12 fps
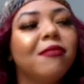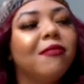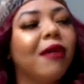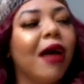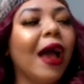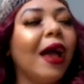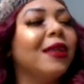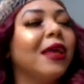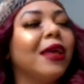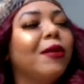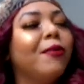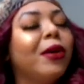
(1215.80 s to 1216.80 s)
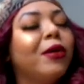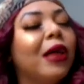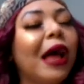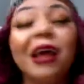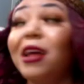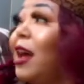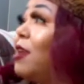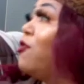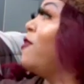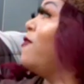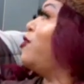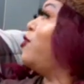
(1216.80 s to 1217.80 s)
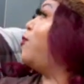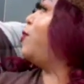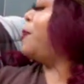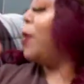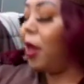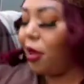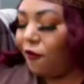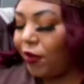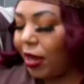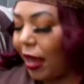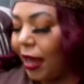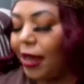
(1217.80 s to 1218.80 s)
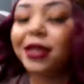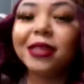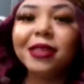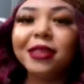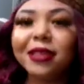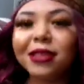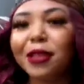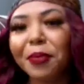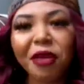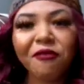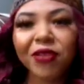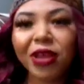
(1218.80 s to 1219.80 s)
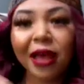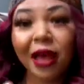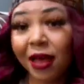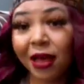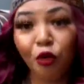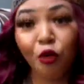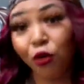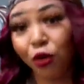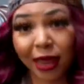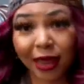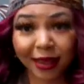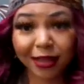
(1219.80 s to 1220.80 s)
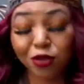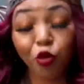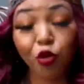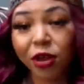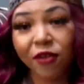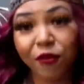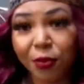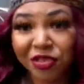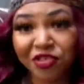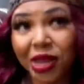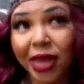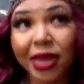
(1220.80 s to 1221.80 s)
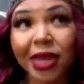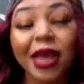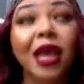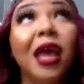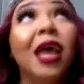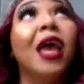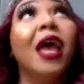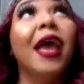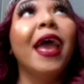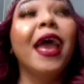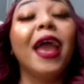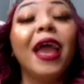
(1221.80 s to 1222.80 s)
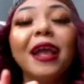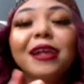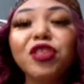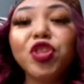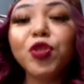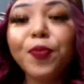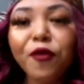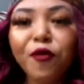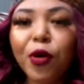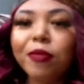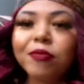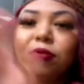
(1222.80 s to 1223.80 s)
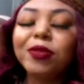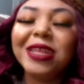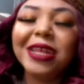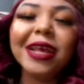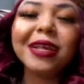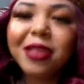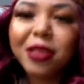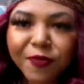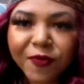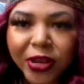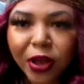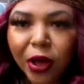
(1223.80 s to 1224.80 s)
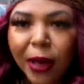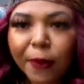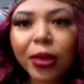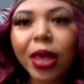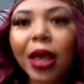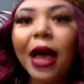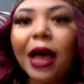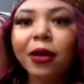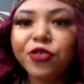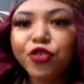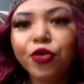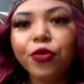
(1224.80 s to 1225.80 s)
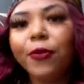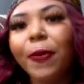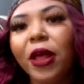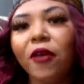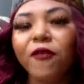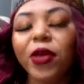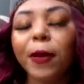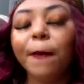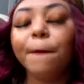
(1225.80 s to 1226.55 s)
I got the email. I don't even know what a pamphlet at, because the pamphlet got all the information I need. He's performing. The next video I make, I'll show the pamphlet.